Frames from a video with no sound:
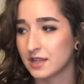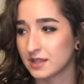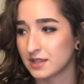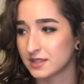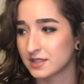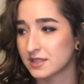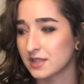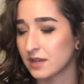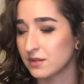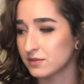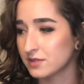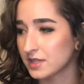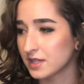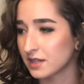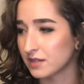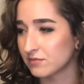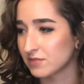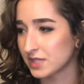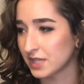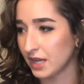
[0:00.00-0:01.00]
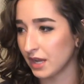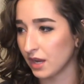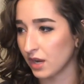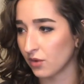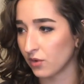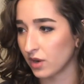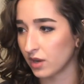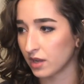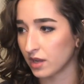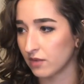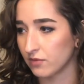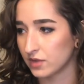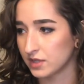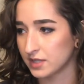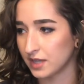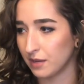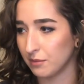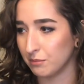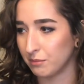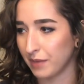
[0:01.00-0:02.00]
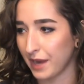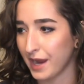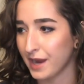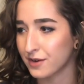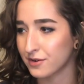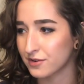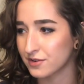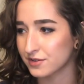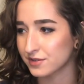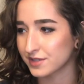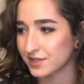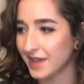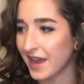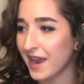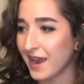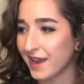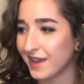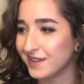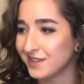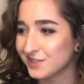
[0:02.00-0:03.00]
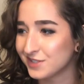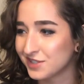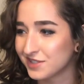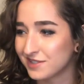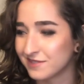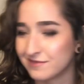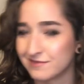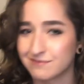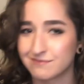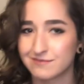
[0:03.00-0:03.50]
Sounds like I'm saying it wrong every time. Bandersnatch!